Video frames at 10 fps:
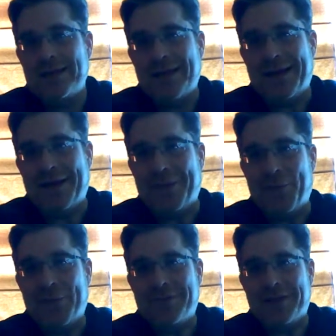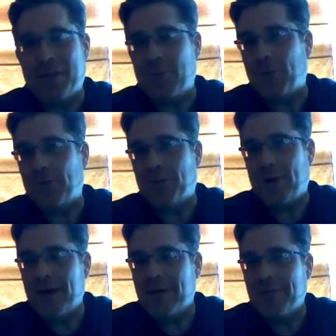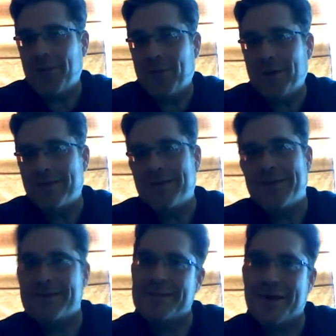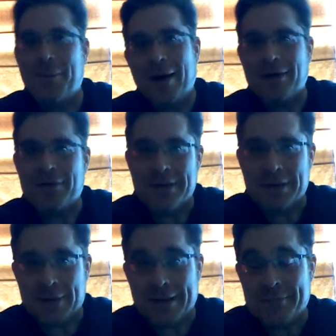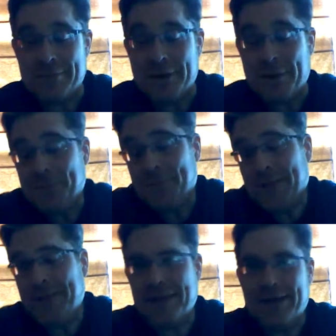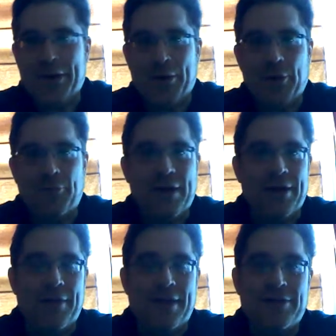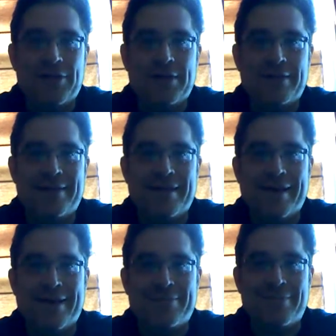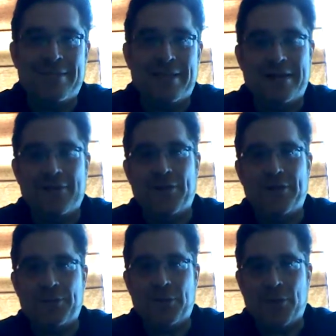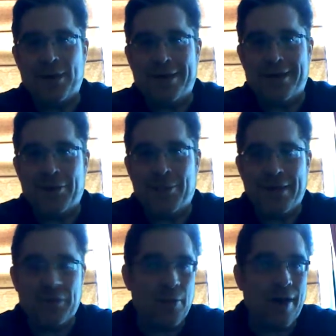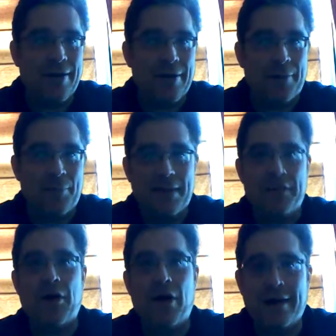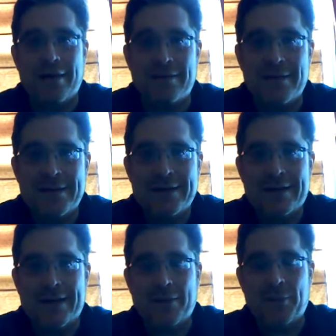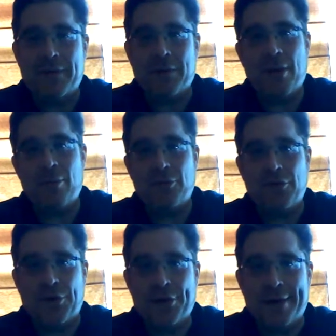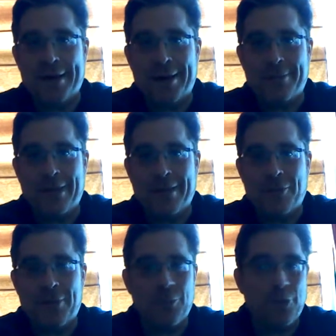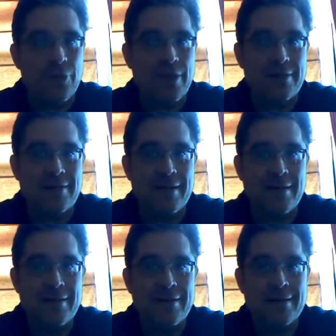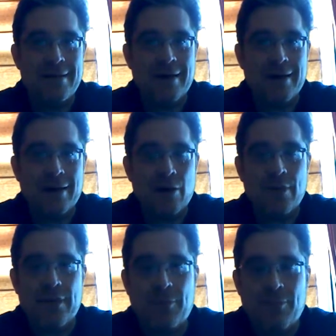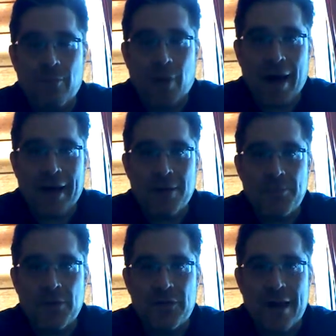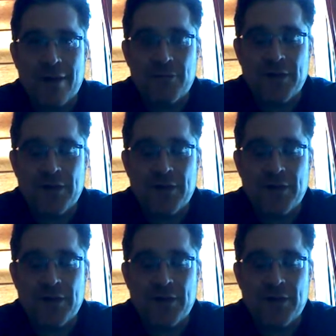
The ones that I'm the most proud of are the ones that sell moderately well. So, go figure. That's just the difference between, being the writer and being the audience, being the publisher and being the people that are really buying up your stuff.